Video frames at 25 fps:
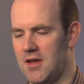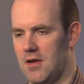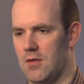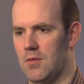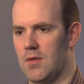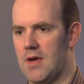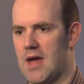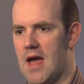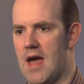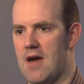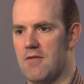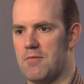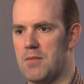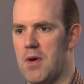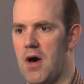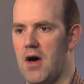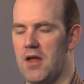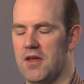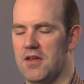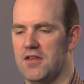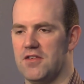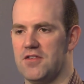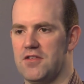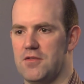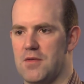And we have
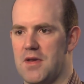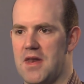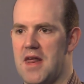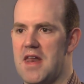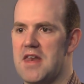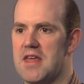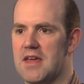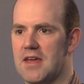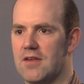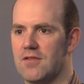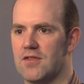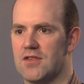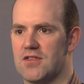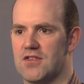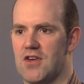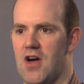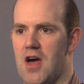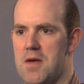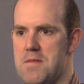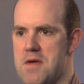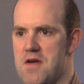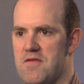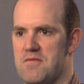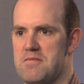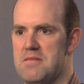partners who at any given
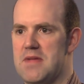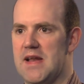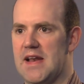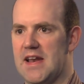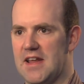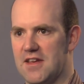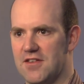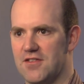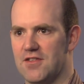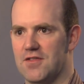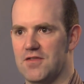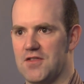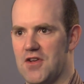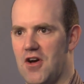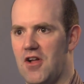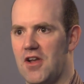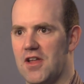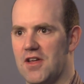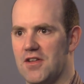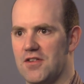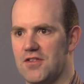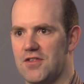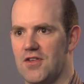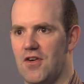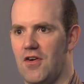time have millions of
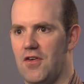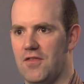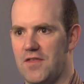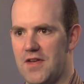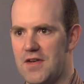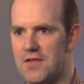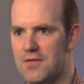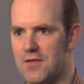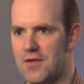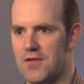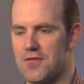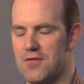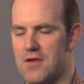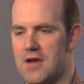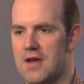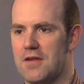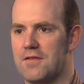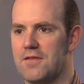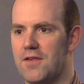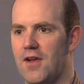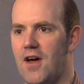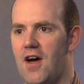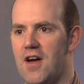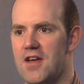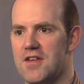dollars of inventory
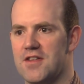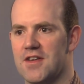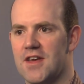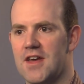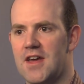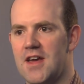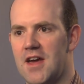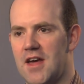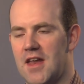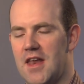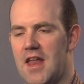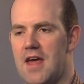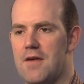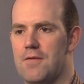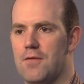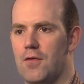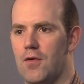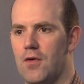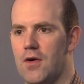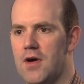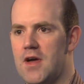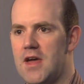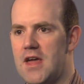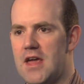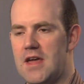in flight, and
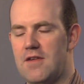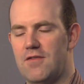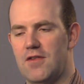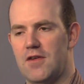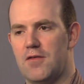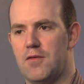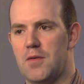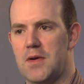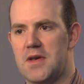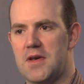therefore, even if